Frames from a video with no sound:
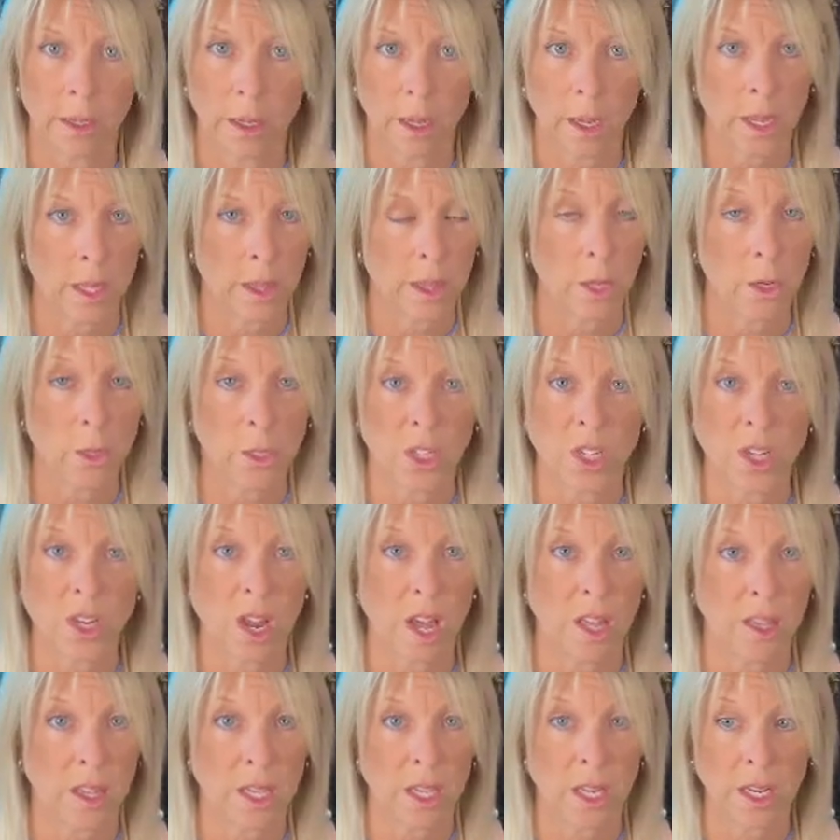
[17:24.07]
There's
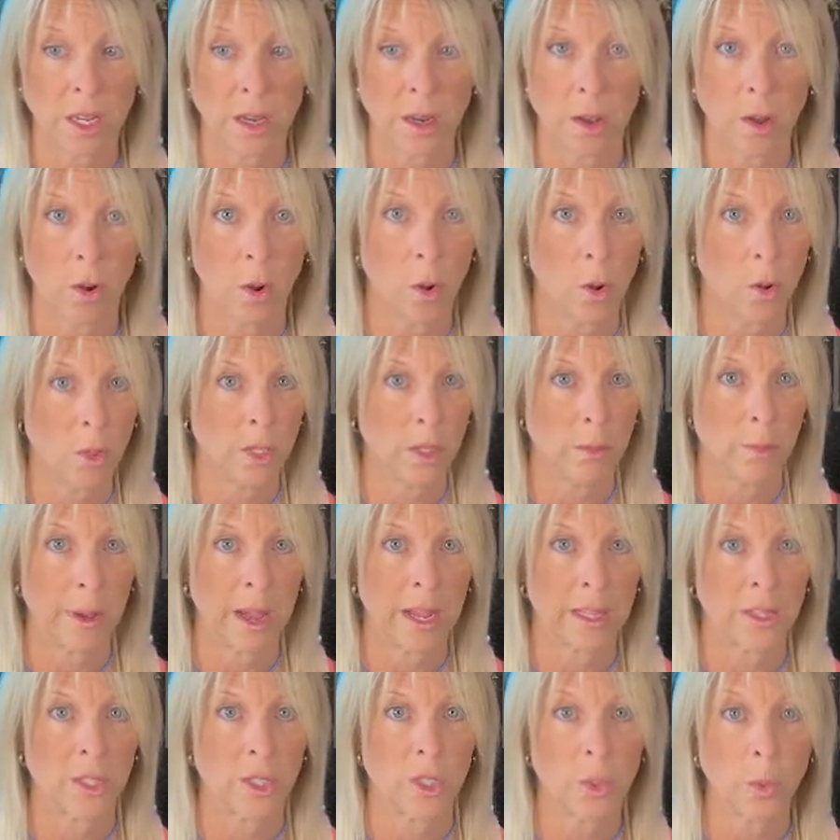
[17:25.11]
nothing holding
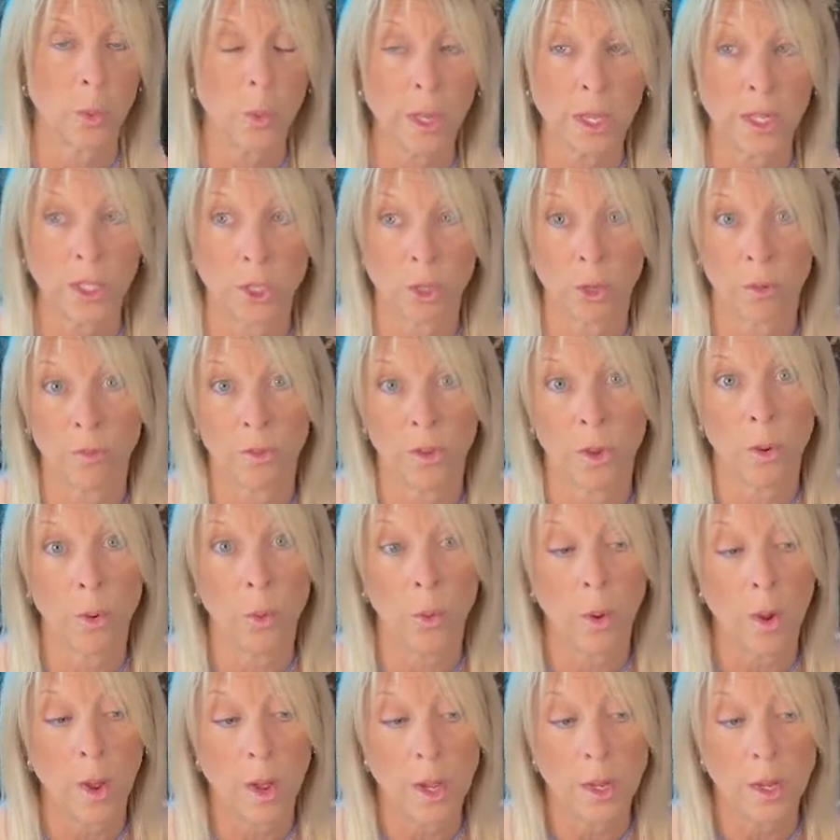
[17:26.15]
back the swing. So if
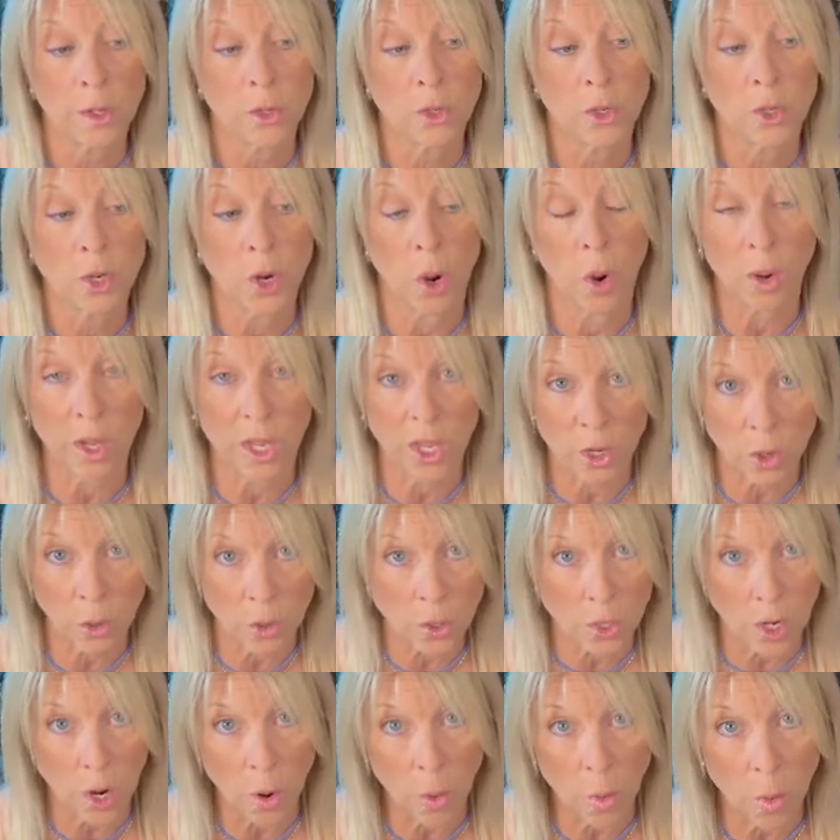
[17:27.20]
you don't get your
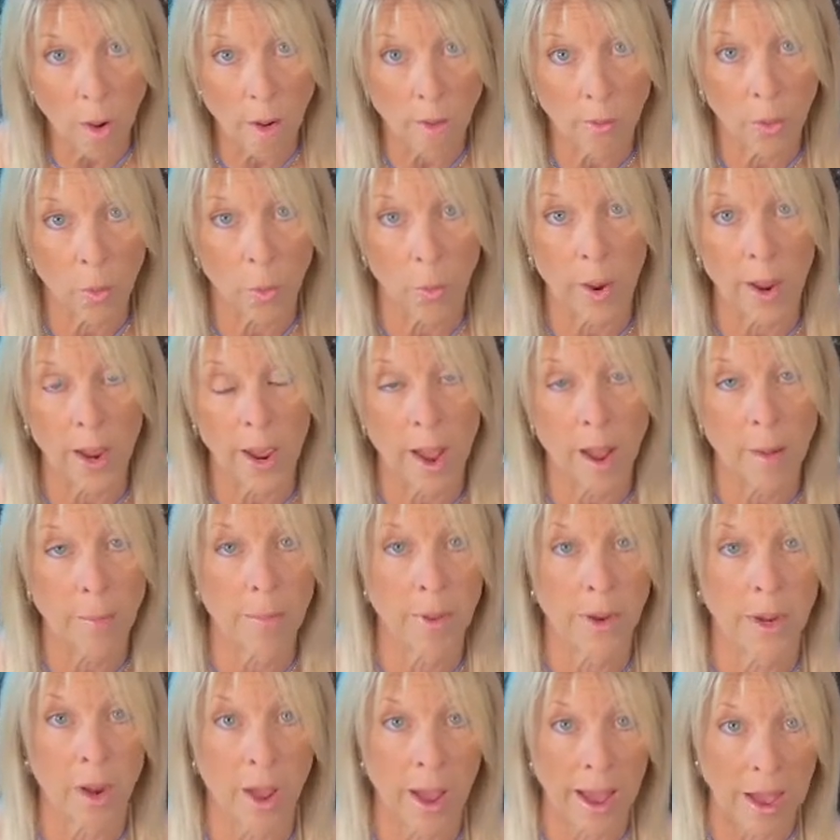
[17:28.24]
toe all the way up
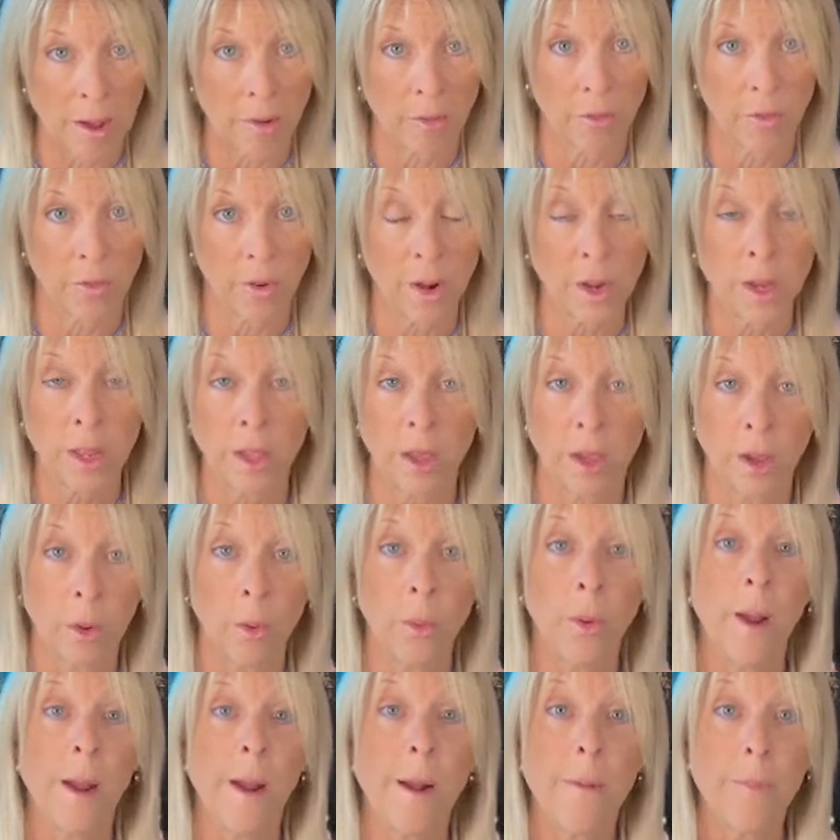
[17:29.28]
and out in front of
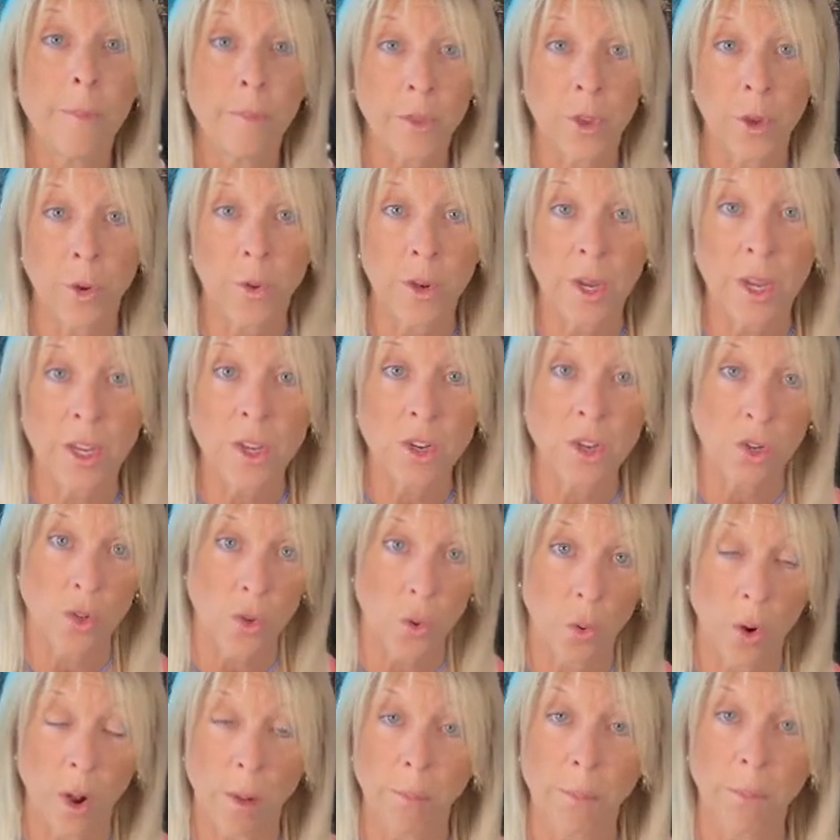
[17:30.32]
you, your knee just
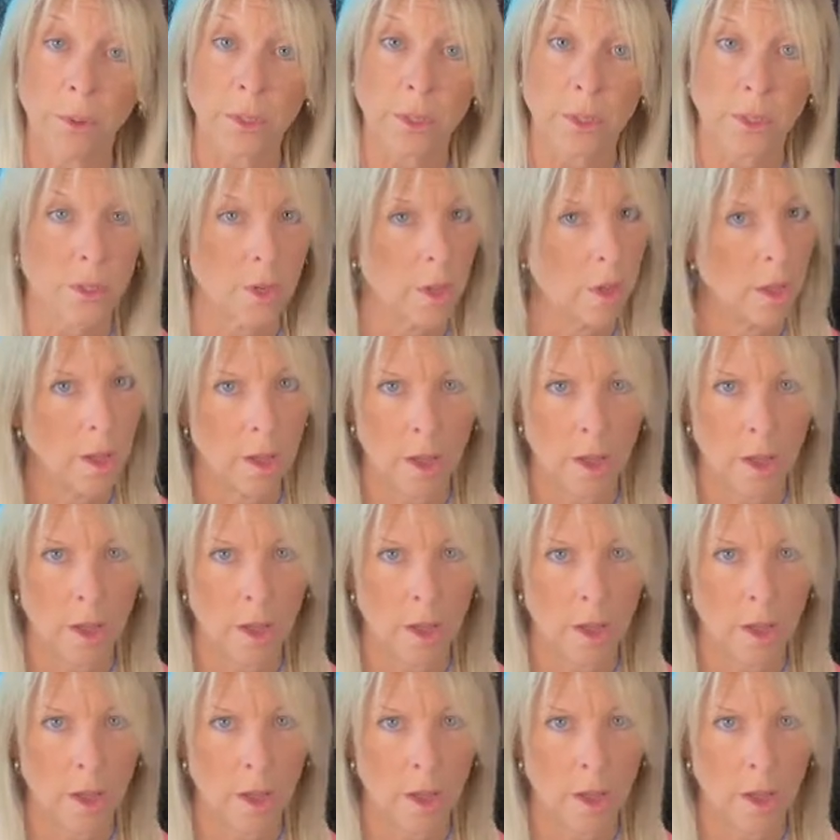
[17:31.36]
crumples.